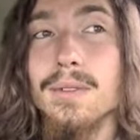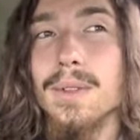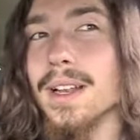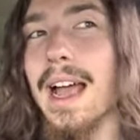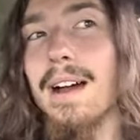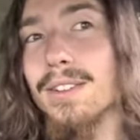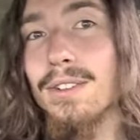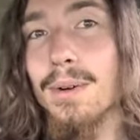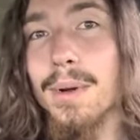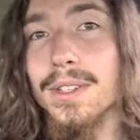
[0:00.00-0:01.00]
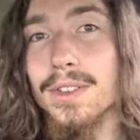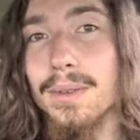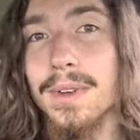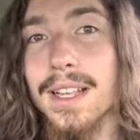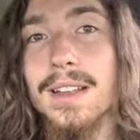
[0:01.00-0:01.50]
Well, then how do you go about
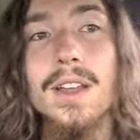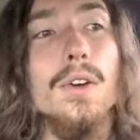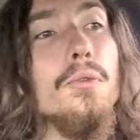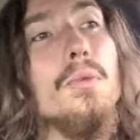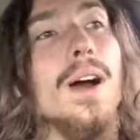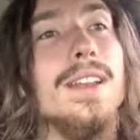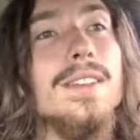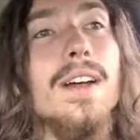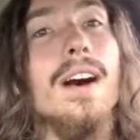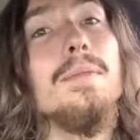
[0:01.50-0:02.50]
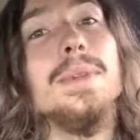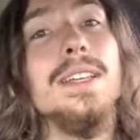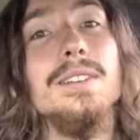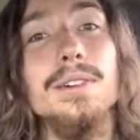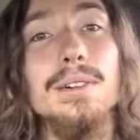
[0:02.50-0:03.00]
determining what
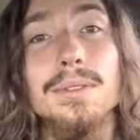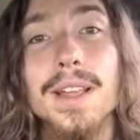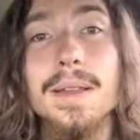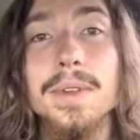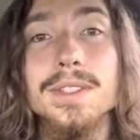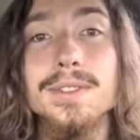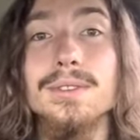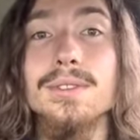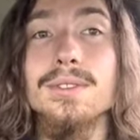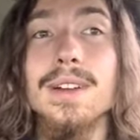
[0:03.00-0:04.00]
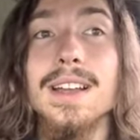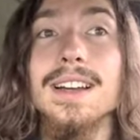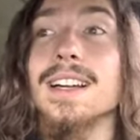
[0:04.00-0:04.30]
non-material claim is true